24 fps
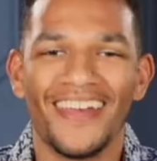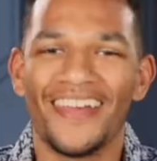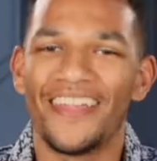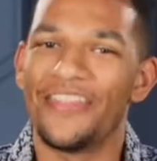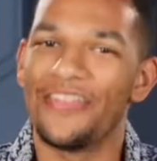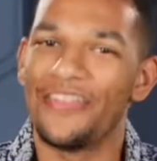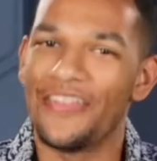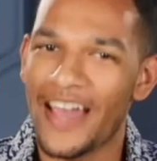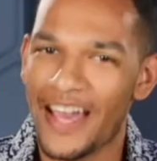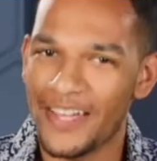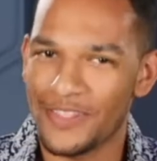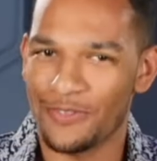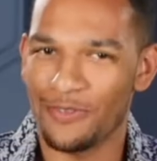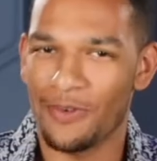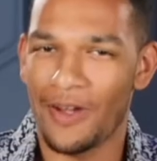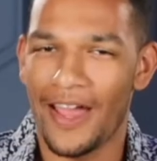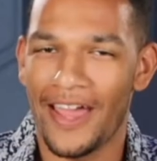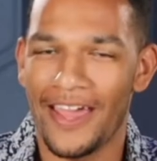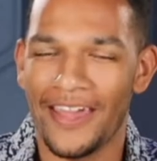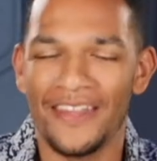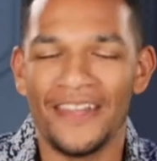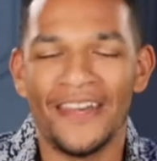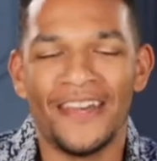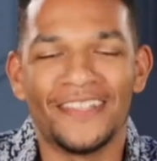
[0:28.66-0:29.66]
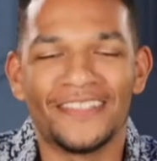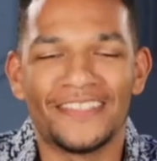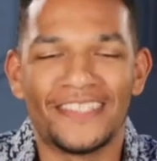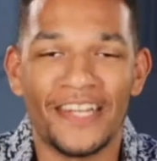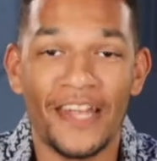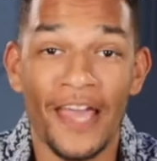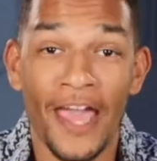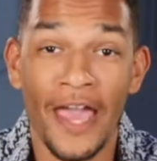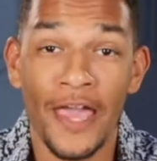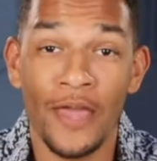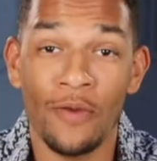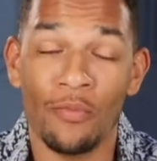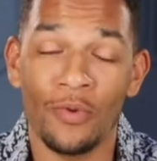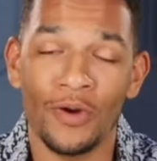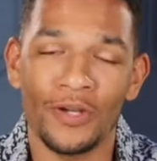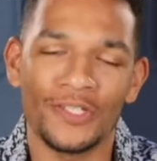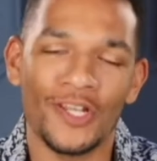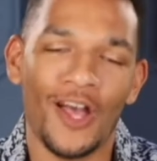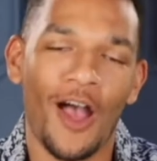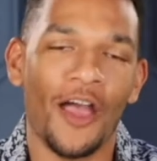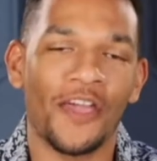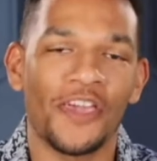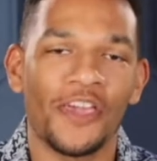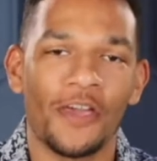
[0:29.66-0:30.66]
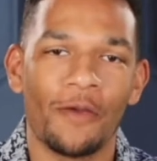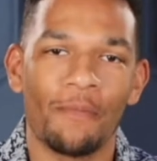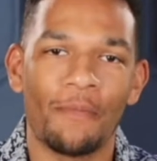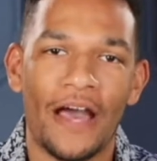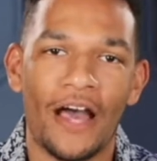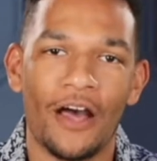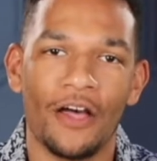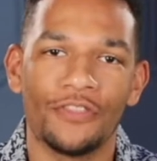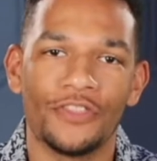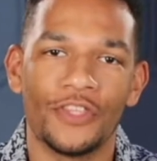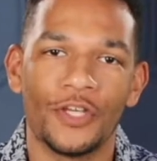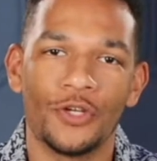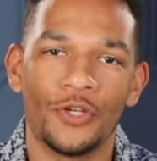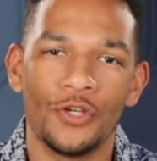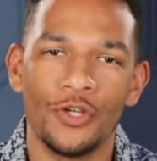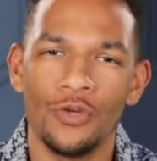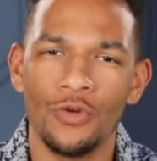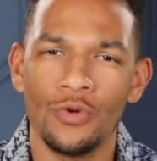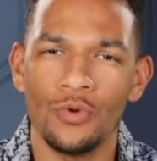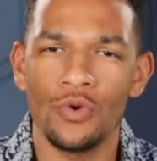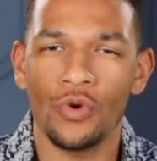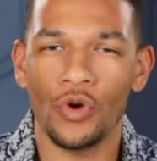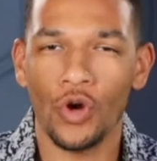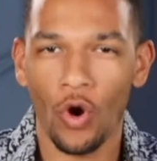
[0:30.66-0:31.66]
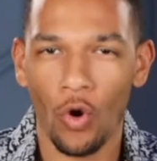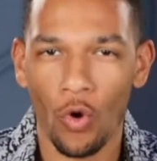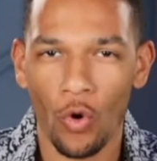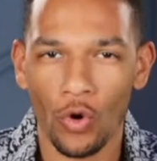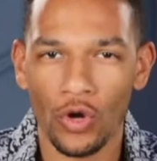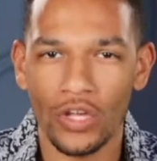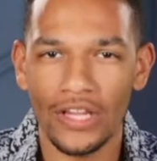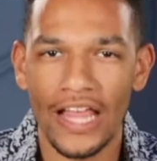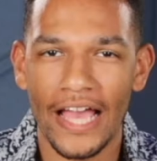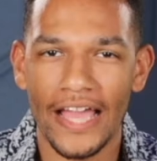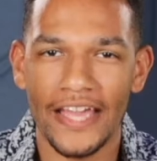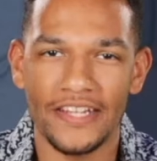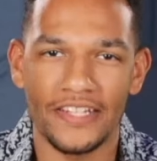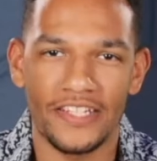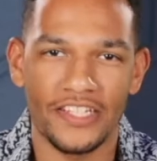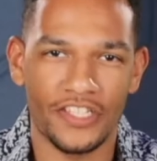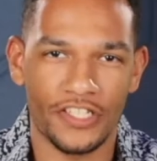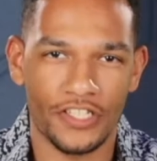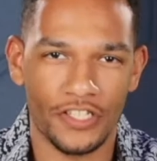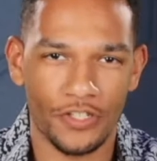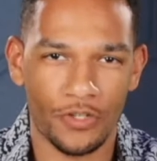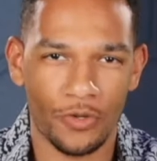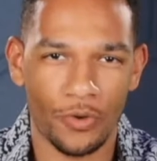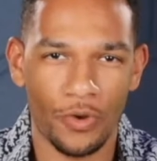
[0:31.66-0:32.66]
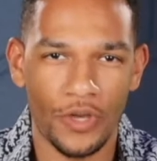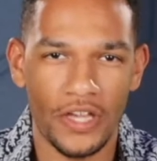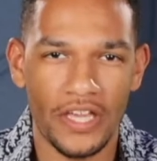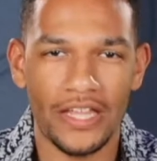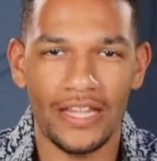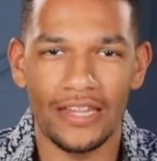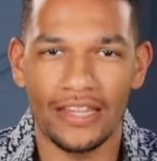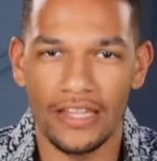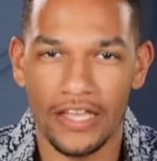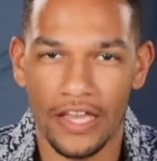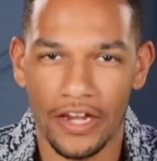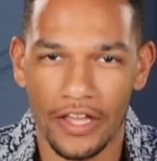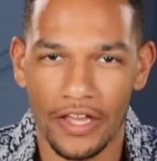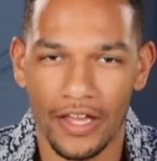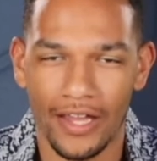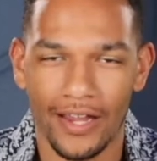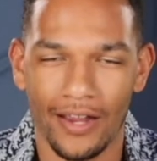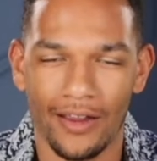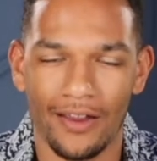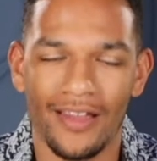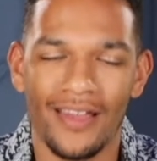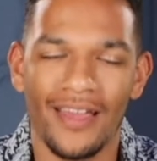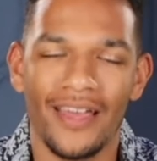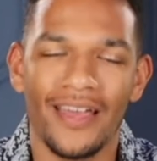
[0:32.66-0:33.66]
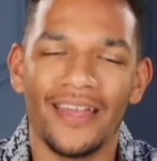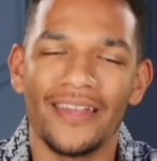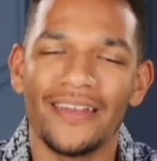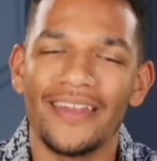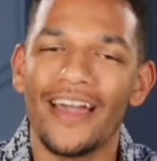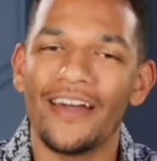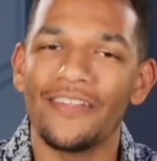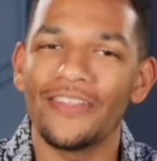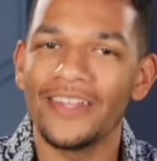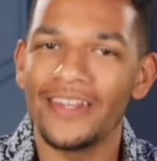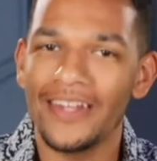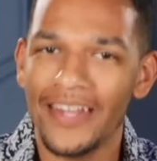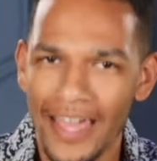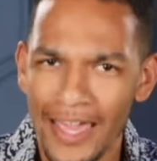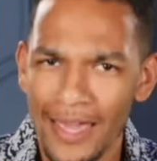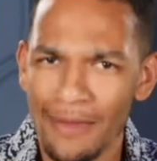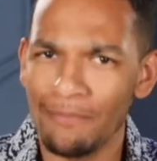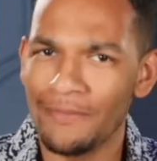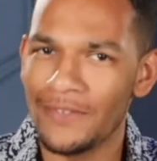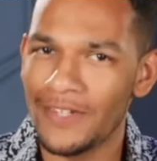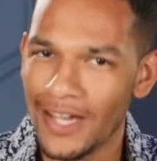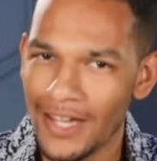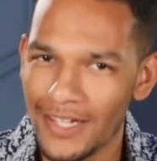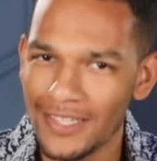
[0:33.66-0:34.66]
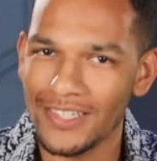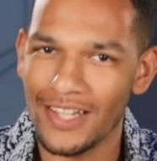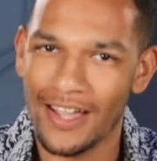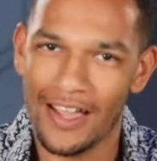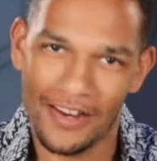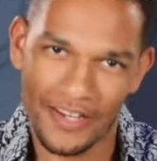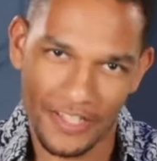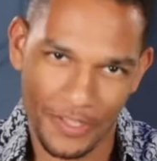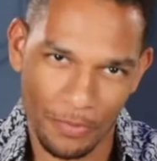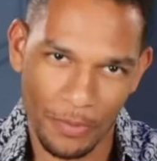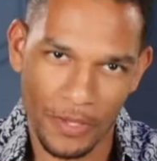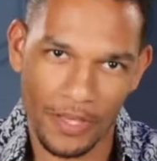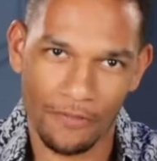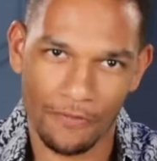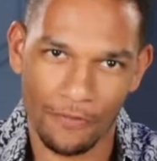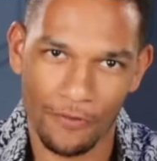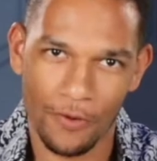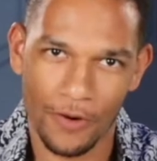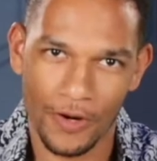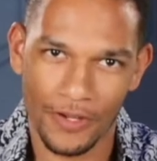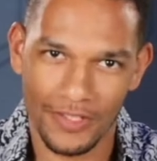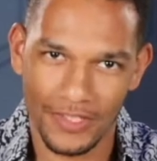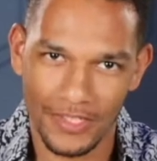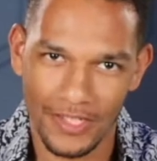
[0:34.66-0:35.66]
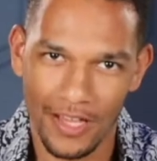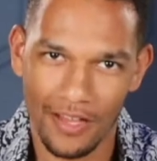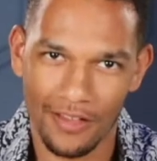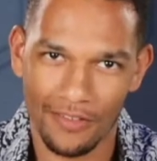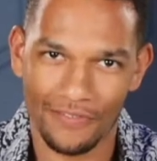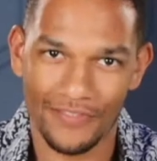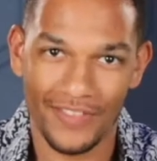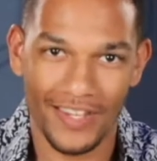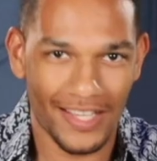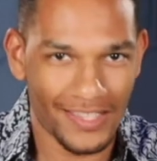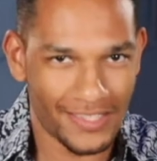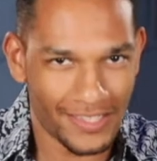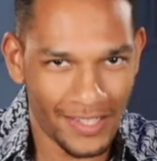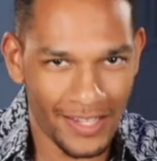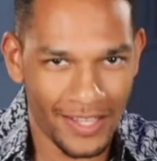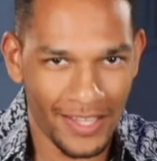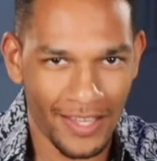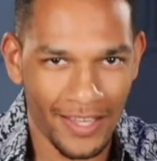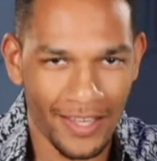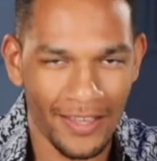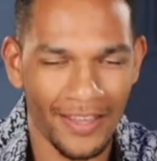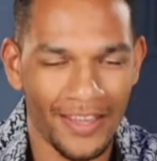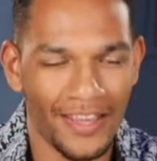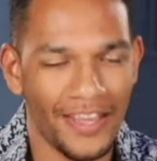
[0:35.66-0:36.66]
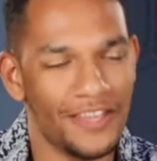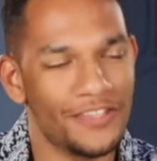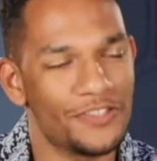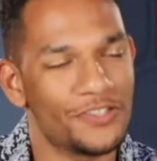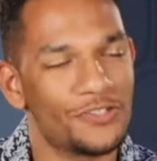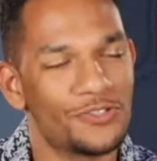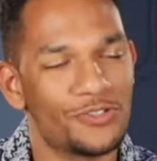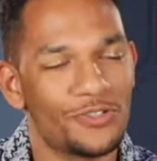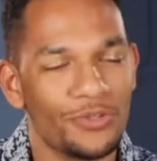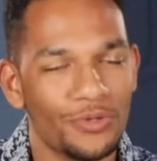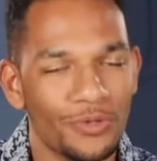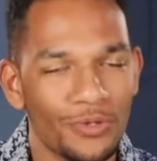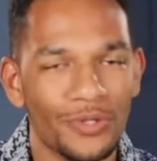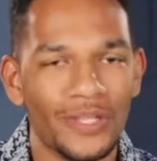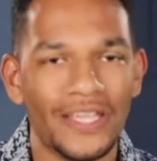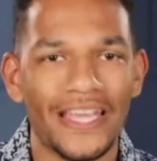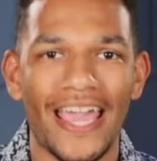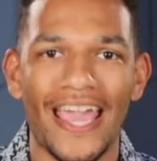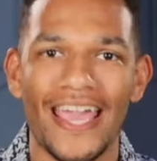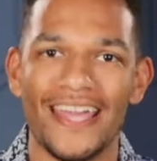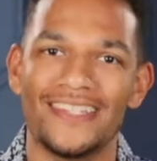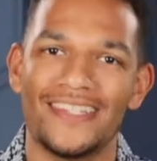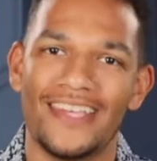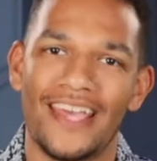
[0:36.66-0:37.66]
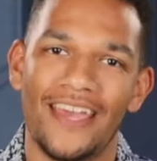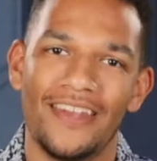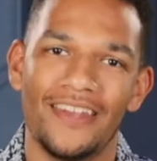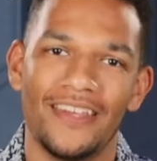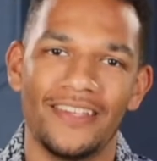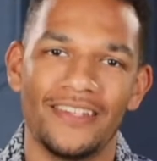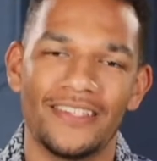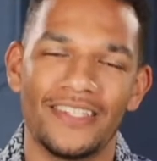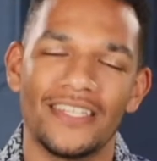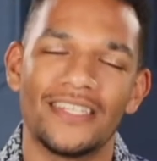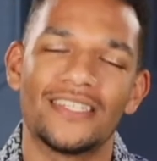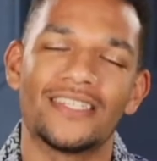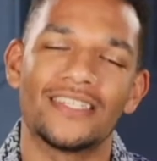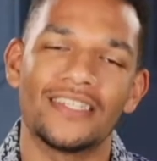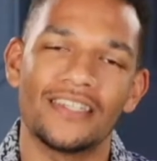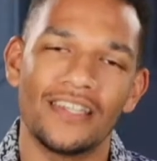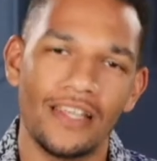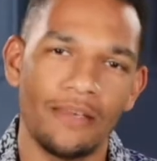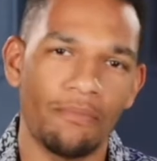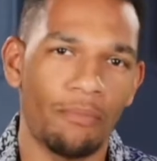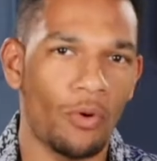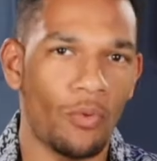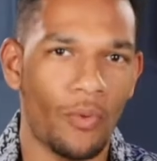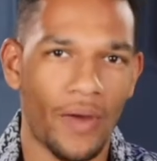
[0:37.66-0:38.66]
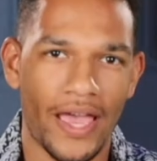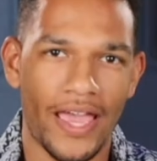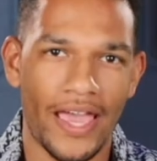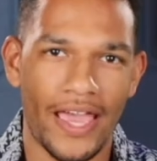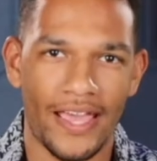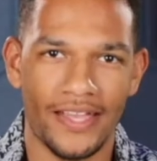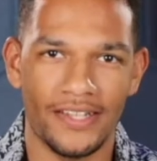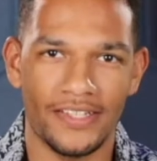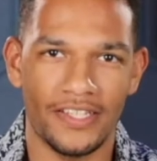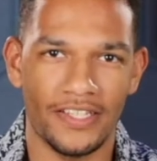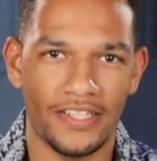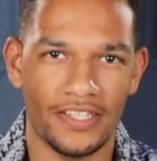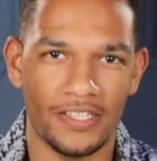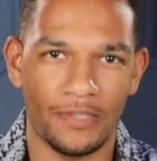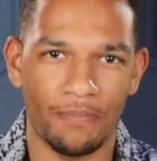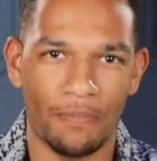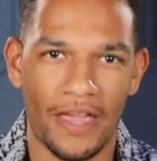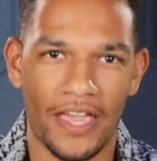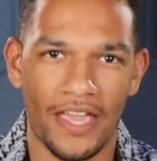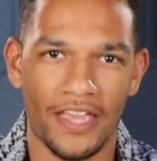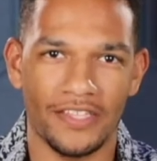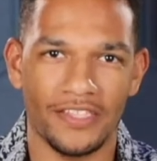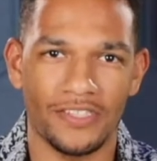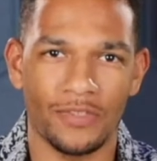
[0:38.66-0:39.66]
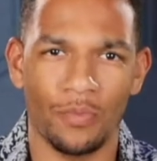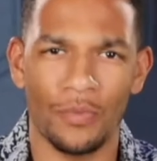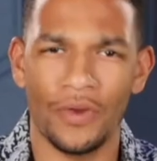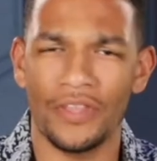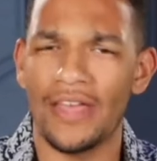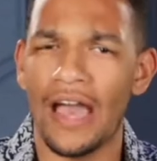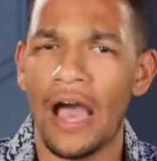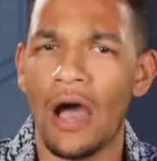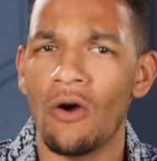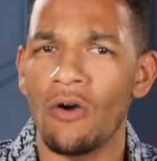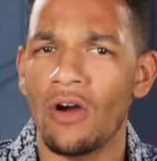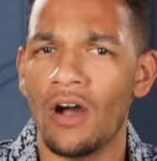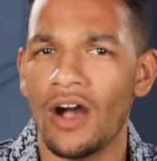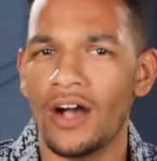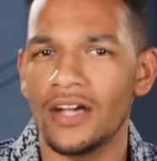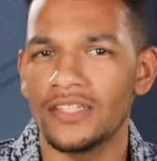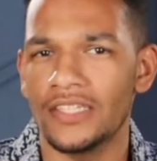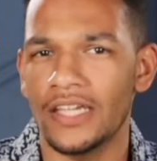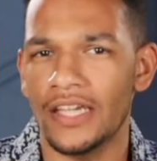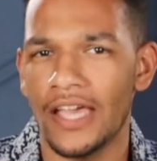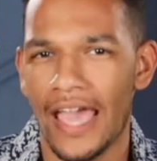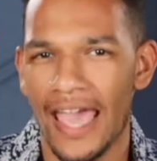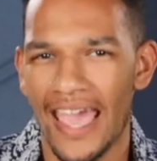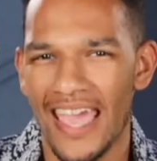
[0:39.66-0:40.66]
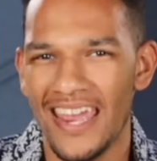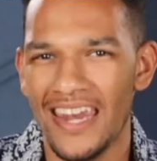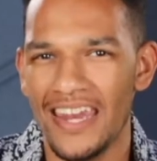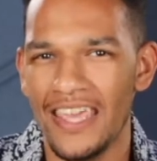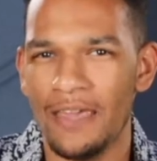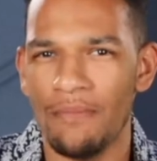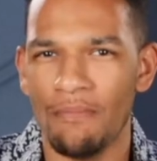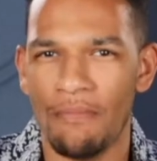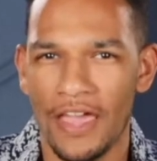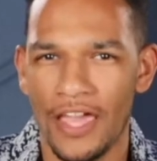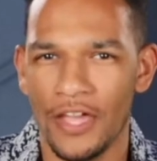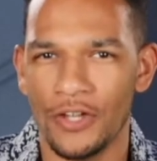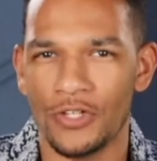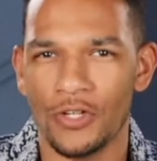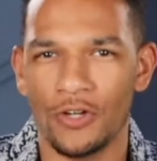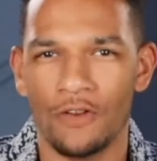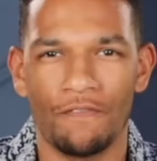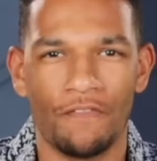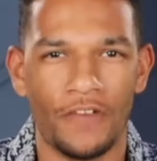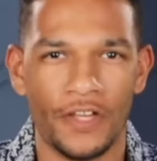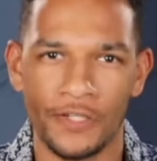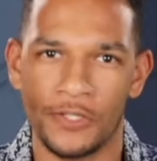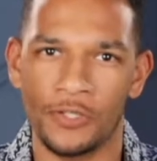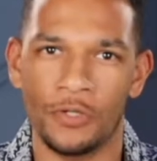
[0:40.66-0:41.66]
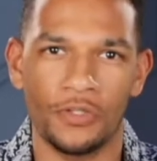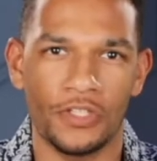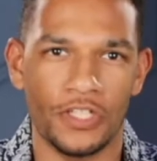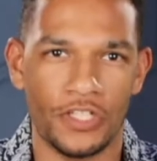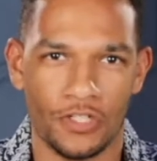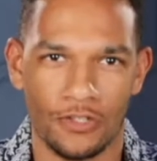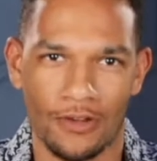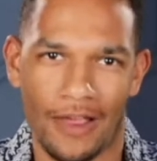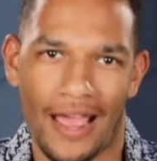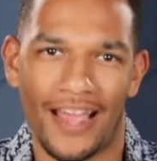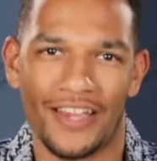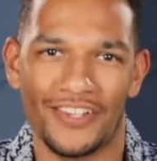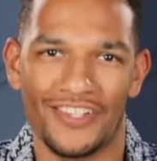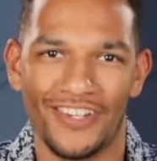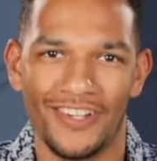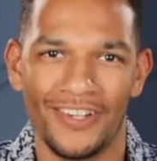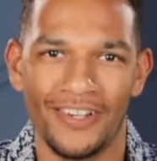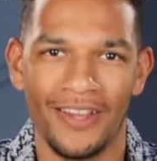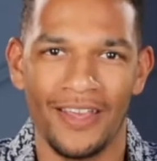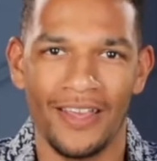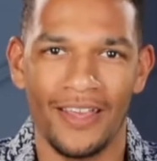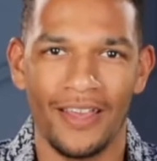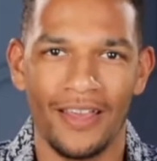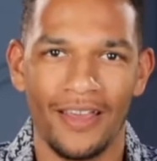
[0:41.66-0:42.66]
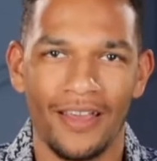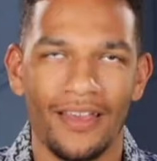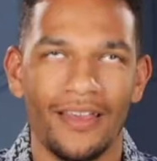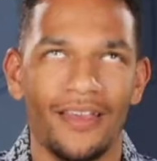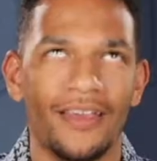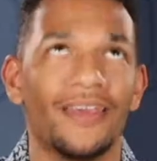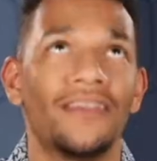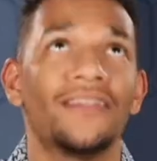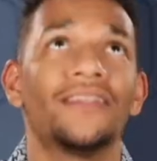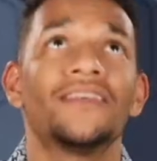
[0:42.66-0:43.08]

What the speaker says: That's right. Today we're talking about the new Corelite Discreet Linear. Now the name does kind of speak for itself, doesn't it? It's truly intended to slip away into the space without causing any major visual distraction in